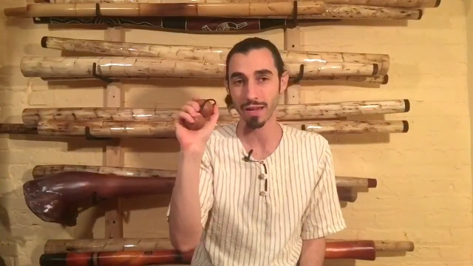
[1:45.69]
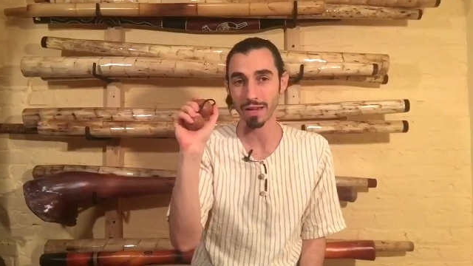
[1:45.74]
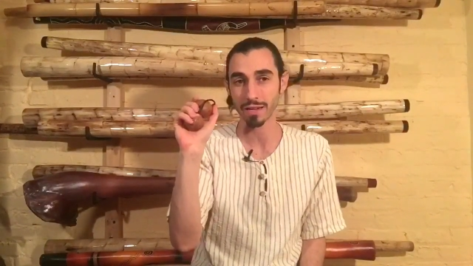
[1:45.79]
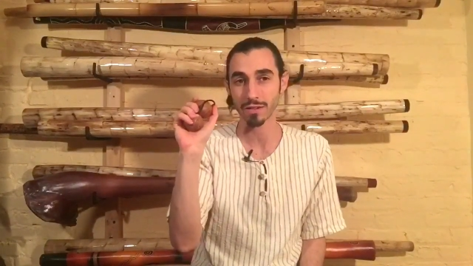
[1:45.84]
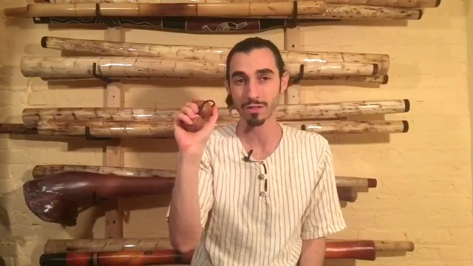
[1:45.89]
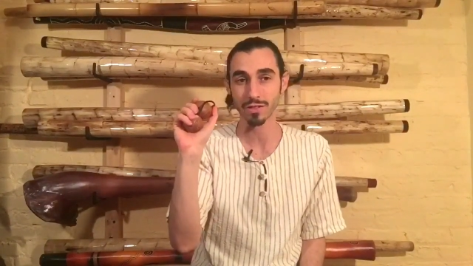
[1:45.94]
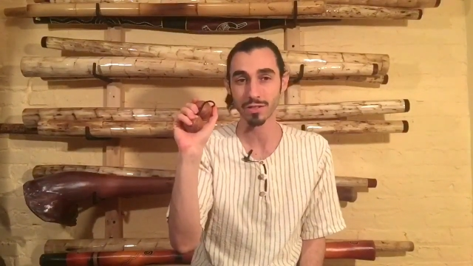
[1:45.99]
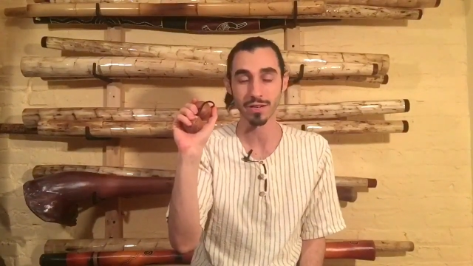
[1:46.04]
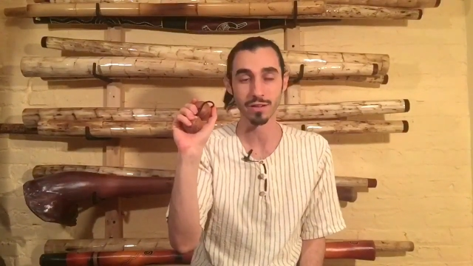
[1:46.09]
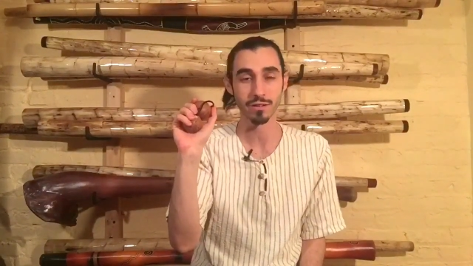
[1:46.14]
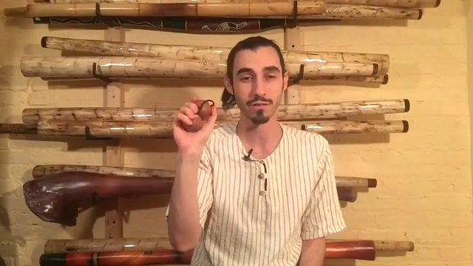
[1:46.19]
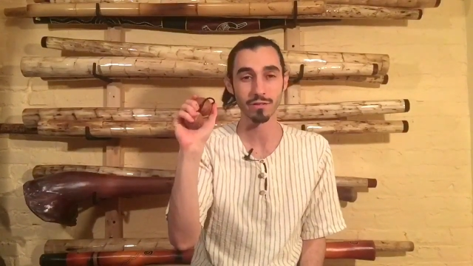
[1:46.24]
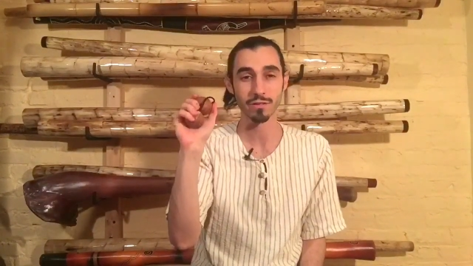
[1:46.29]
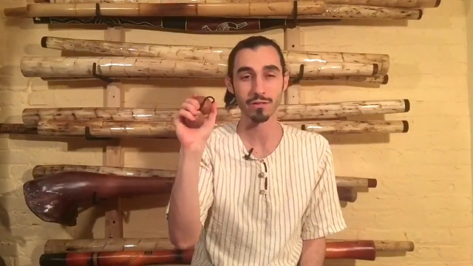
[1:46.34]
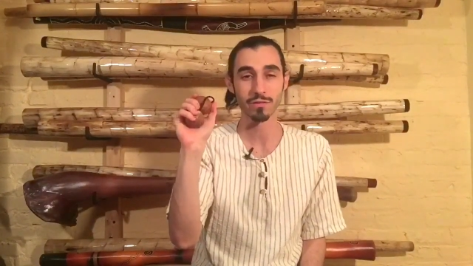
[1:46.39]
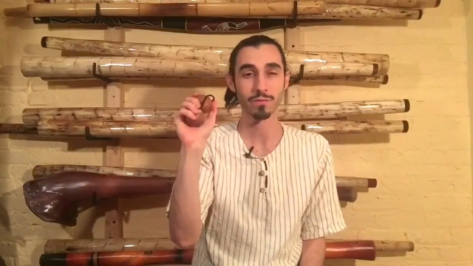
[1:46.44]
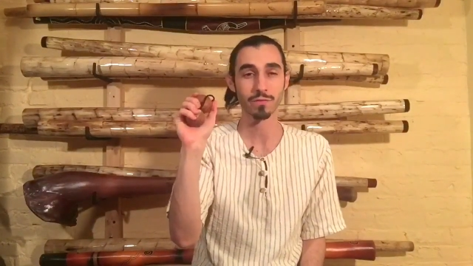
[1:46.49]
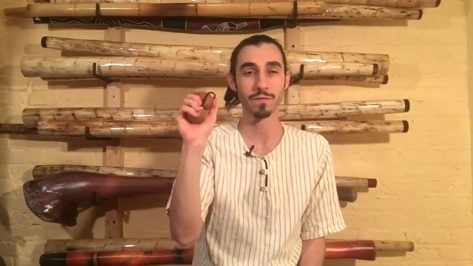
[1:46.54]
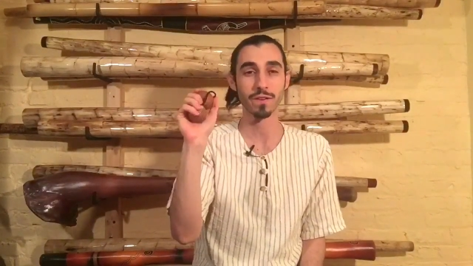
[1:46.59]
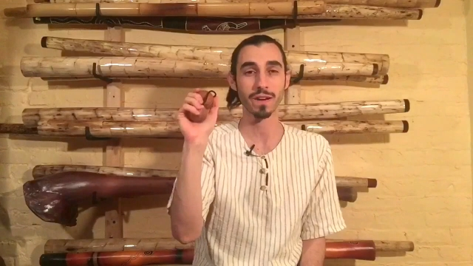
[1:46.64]
egg shaker that
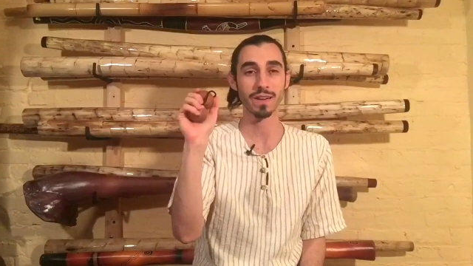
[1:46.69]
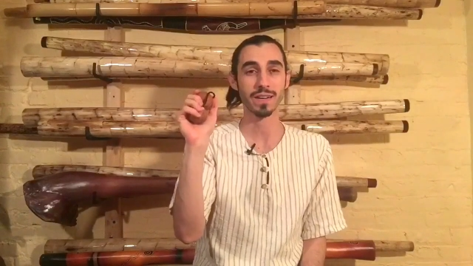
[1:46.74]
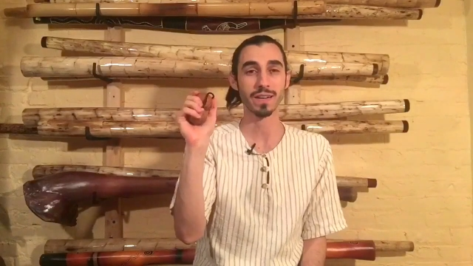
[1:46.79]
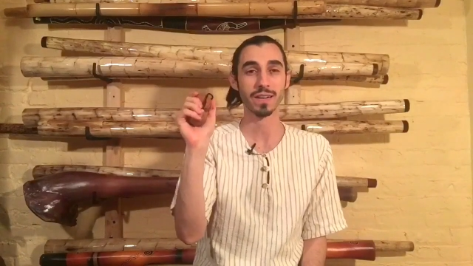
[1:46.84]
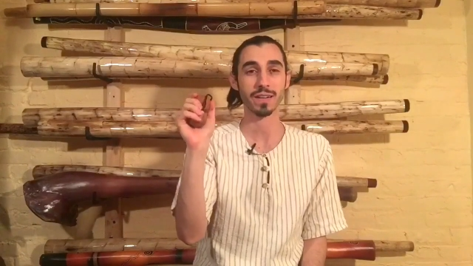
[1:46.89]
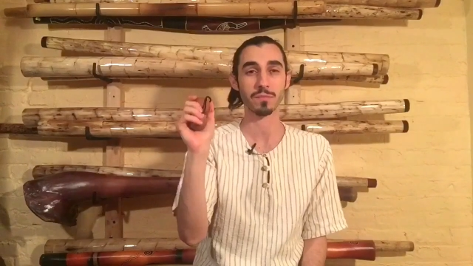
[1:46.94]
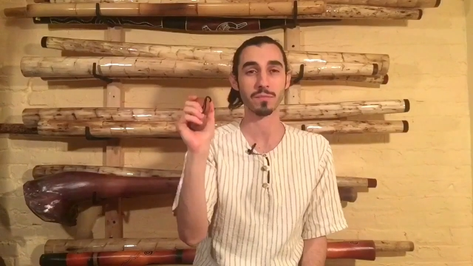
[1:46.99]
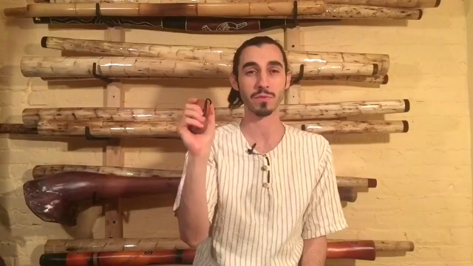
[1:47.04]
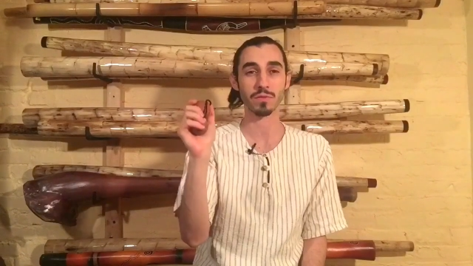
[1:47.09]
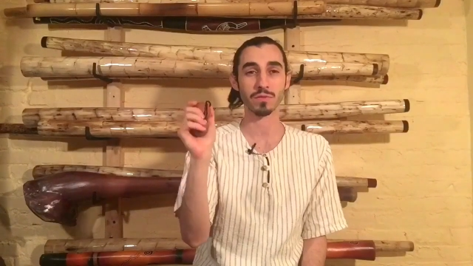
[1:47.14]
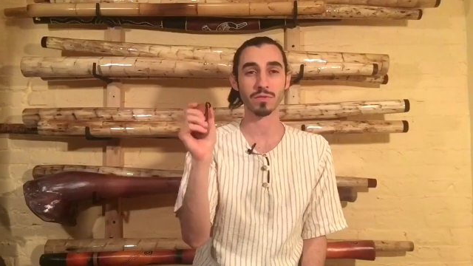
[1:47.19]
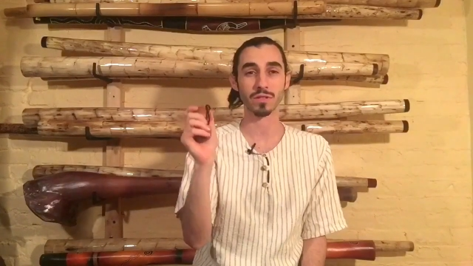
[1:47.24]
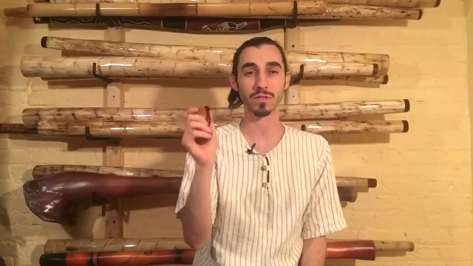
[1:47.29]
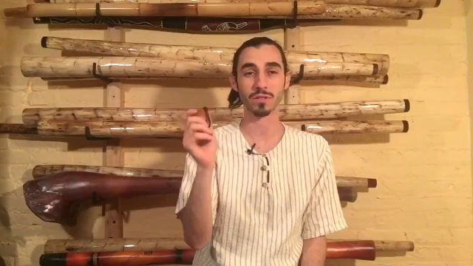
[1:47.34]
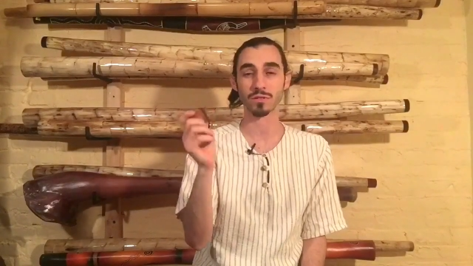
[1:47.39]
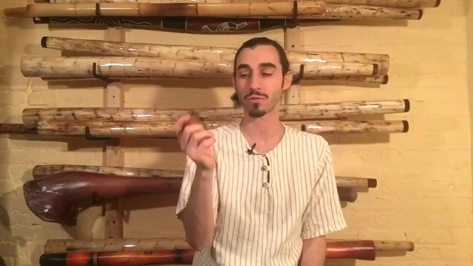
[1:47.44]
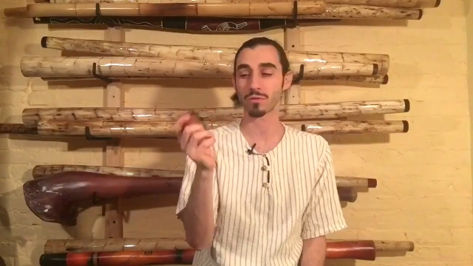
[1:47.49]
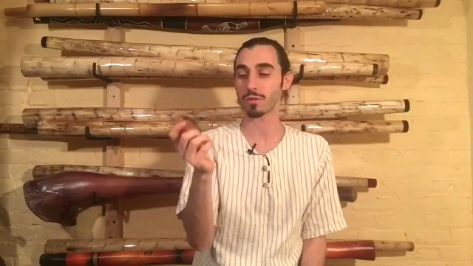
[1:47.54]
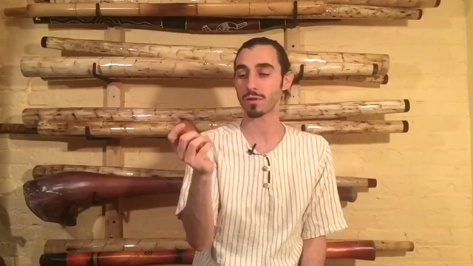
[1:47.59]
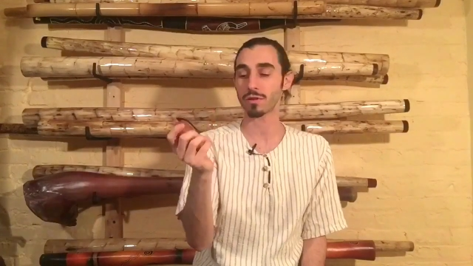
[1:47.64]
you find at any music
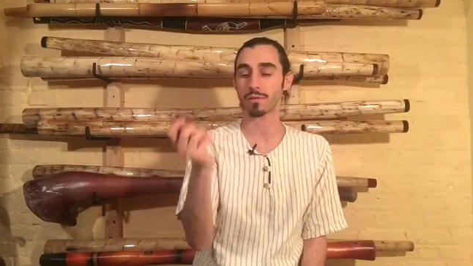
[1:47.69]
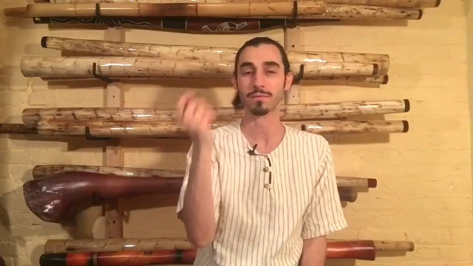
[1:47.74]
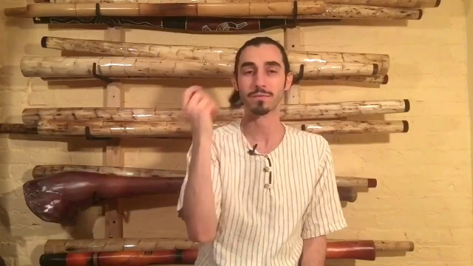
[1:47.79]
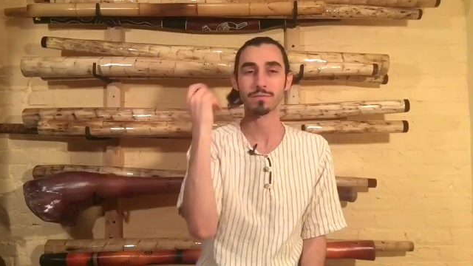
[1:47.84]
store.